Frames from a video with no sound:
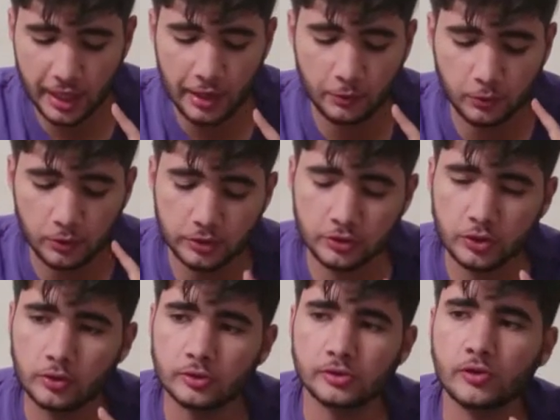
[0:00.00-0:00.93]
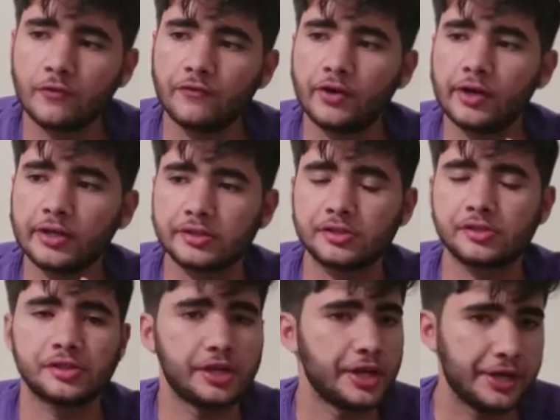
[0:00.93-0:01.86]
I wouldn't go so far as to
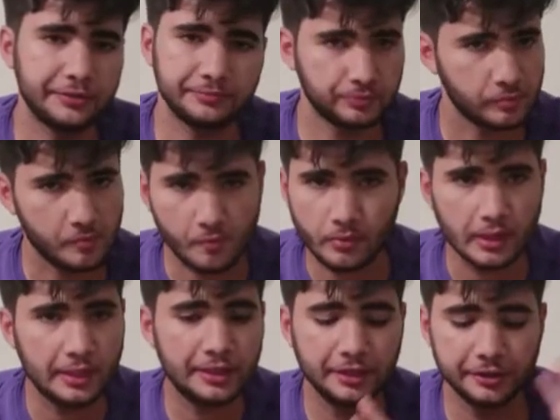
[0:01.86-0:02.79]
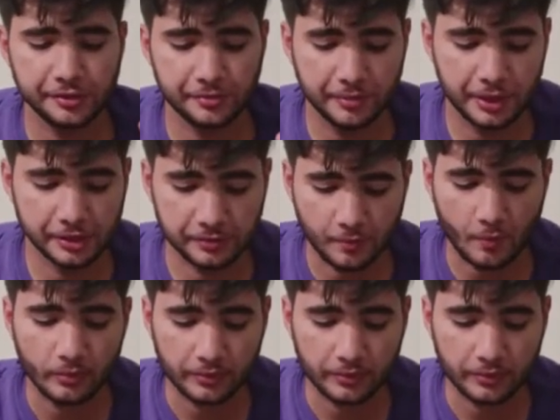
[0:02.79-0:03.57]
say it's amazing.